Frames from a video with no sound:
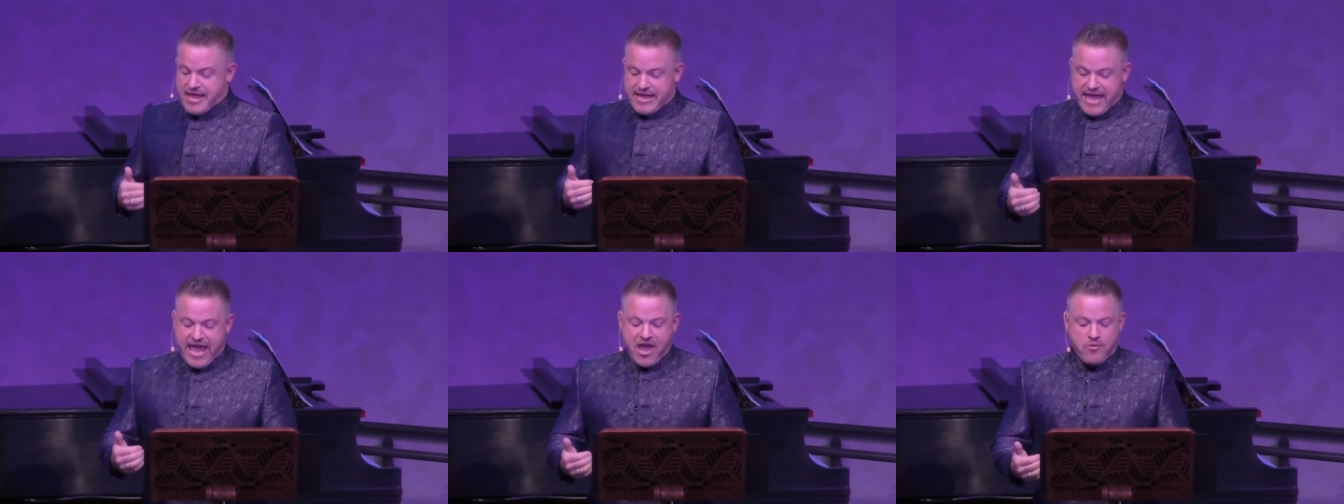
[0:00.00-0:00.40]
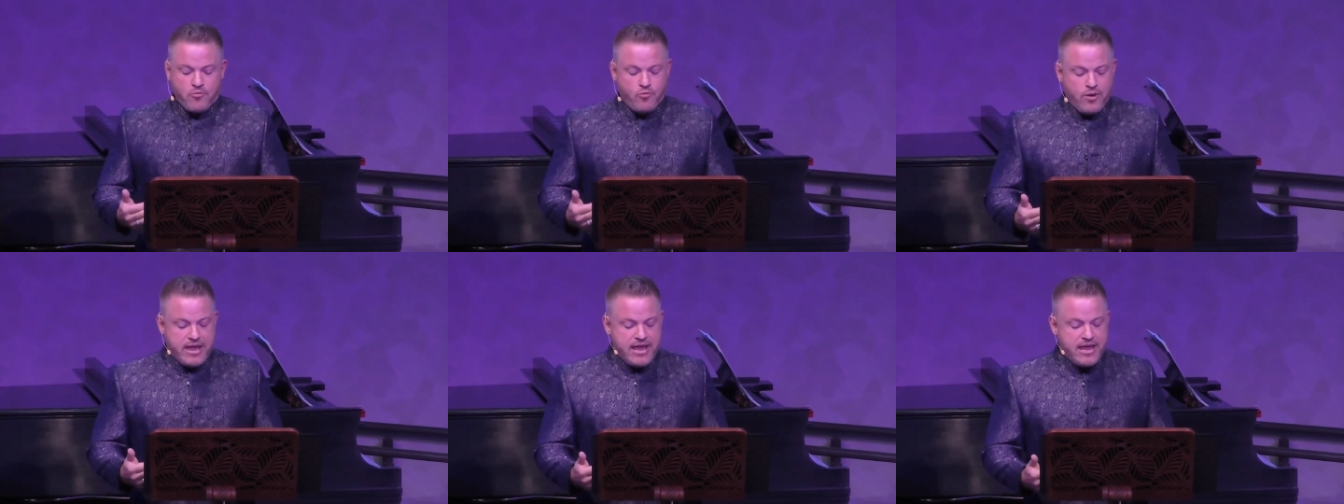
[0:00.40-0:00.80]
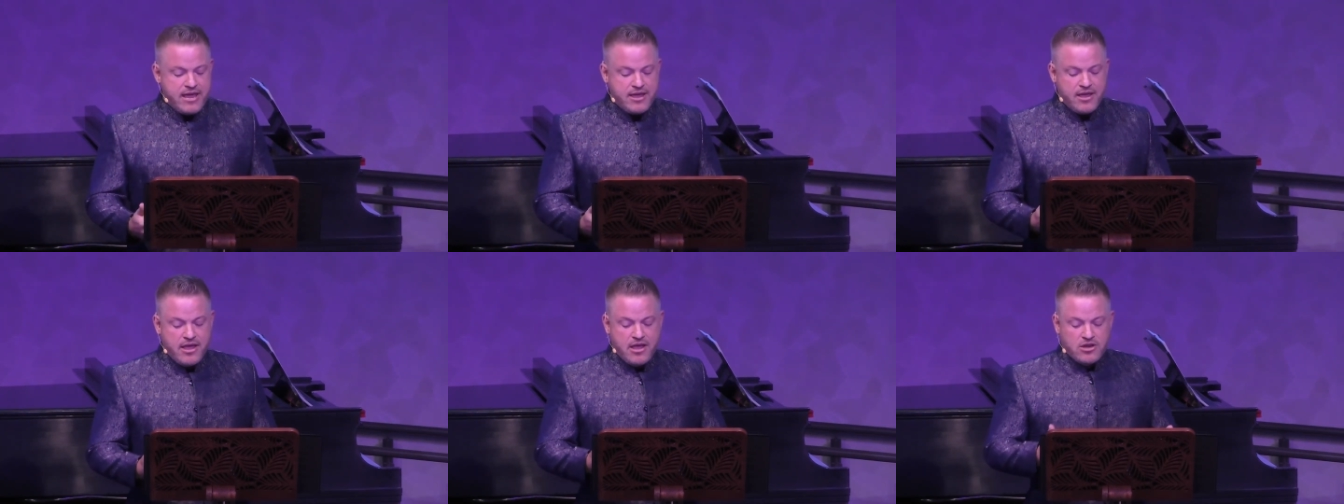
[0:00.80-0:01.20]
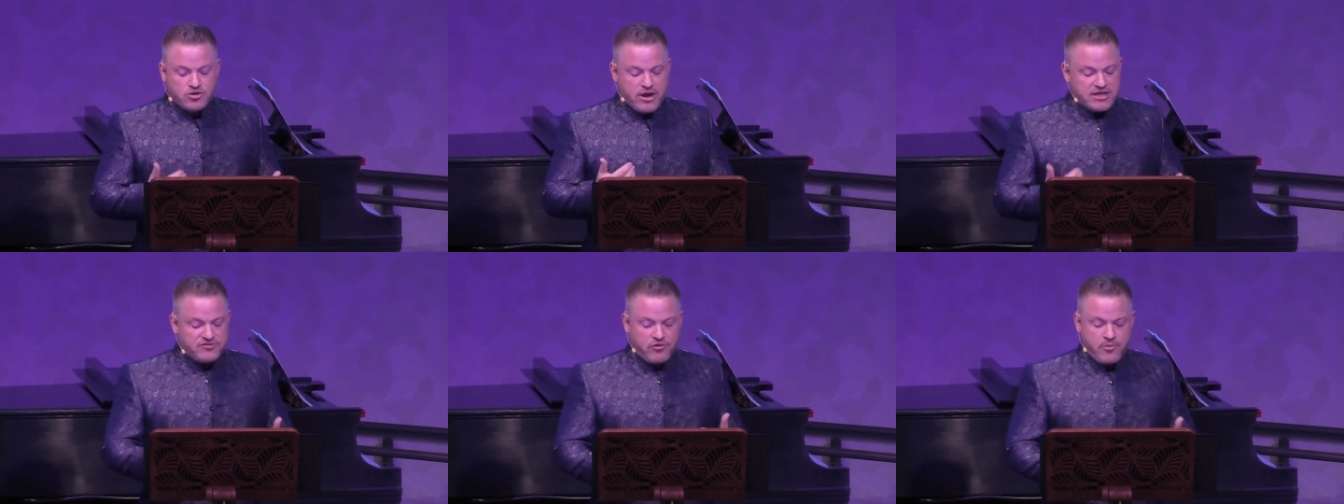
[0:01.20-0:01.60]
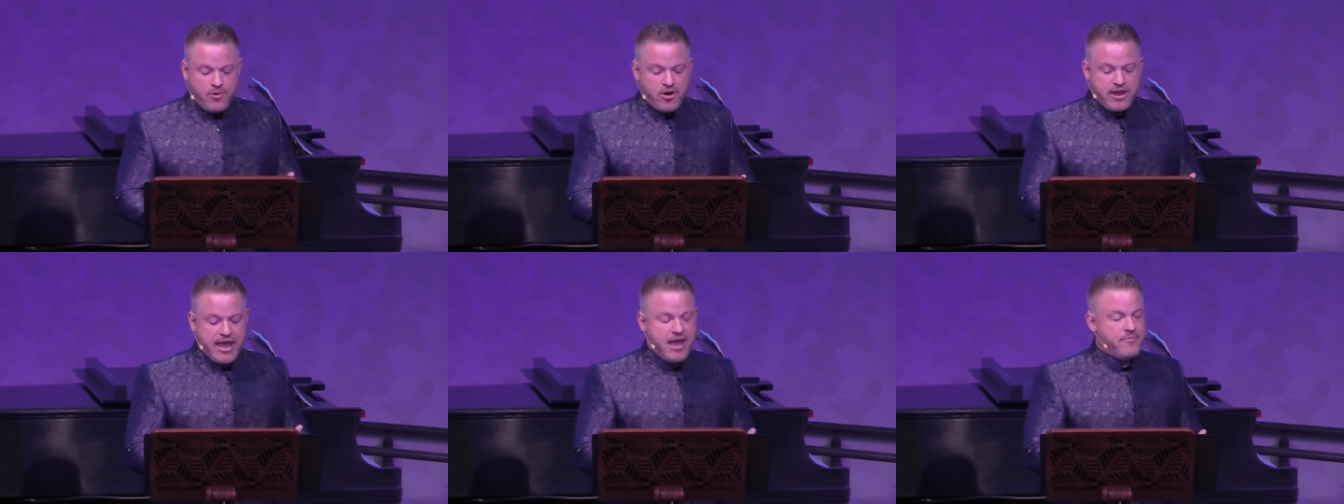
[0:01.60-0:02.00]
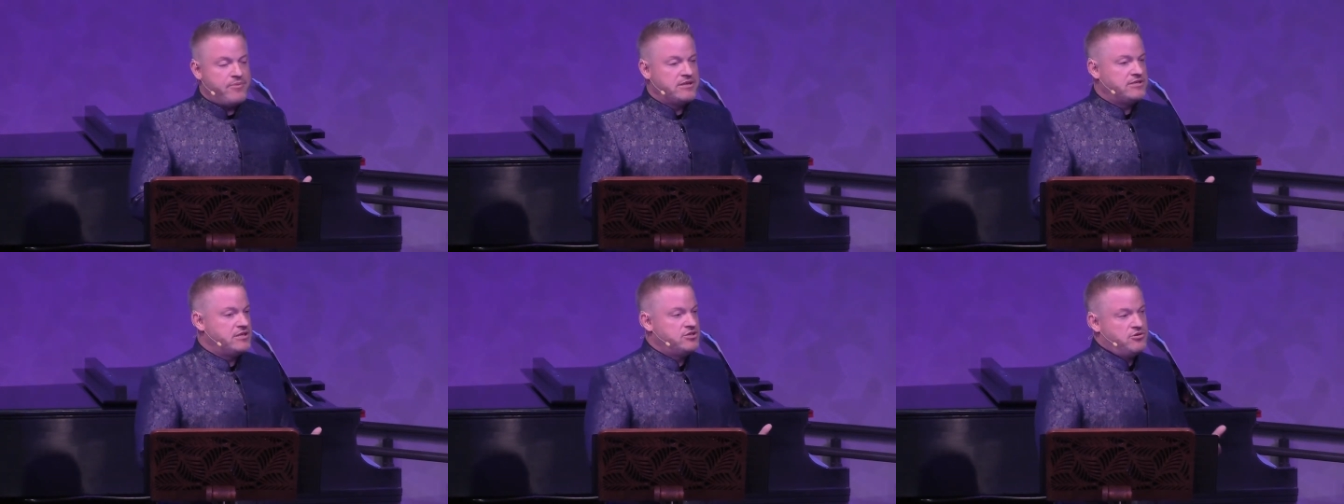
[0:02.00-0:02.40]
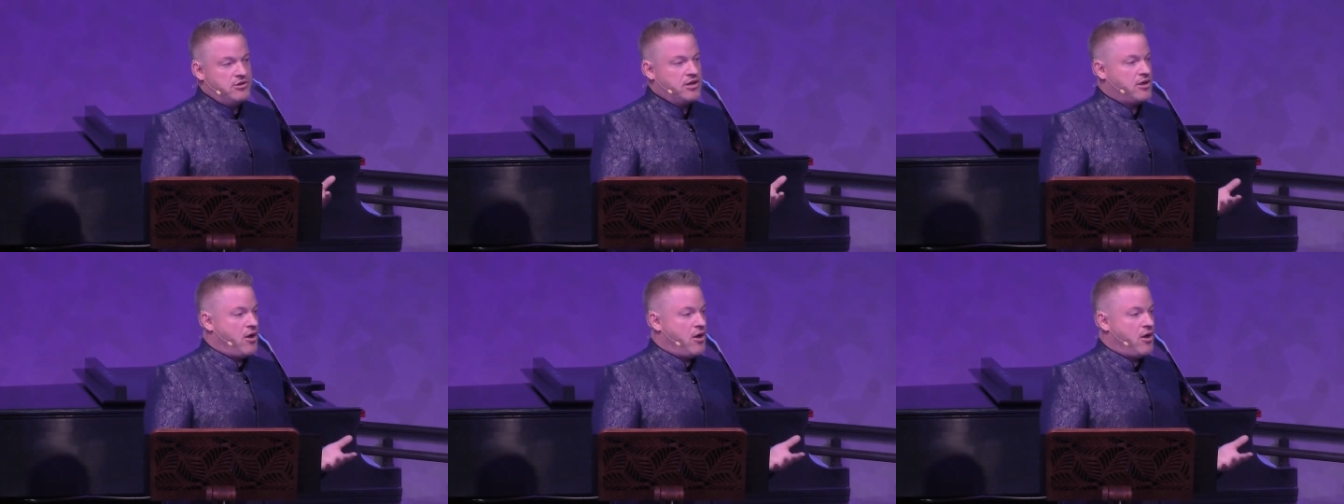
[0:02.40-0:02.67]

Can't we transform our campus into a